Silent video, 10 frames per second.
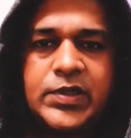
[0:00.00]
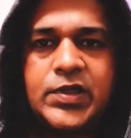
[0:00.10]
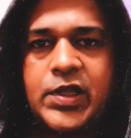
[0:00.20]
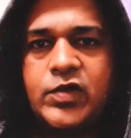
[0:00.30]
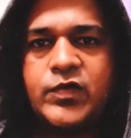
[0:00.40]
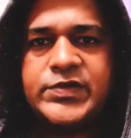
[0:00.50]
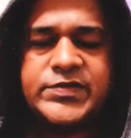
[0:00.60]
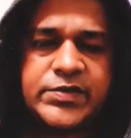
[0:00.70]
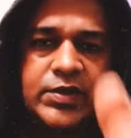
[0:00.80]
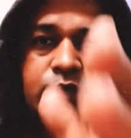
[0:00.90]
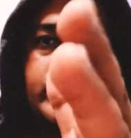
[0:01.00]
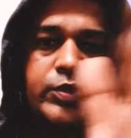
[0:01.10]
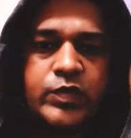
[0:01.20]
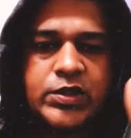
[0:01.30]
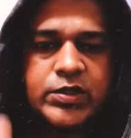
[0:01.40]
Likewise, and when
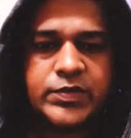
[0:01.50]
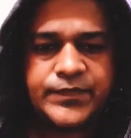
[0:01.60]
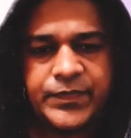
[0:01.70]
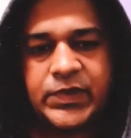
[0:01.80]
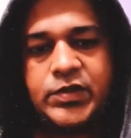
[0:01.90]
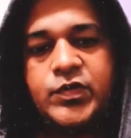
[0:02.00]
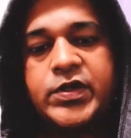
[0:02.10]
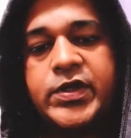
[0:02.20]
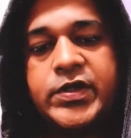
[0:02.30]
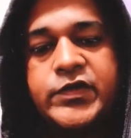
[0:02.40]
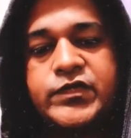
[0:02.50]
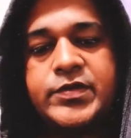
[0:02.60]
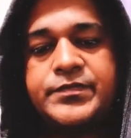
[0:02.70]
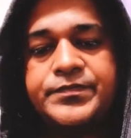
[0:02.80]
you are done, you can hit this one.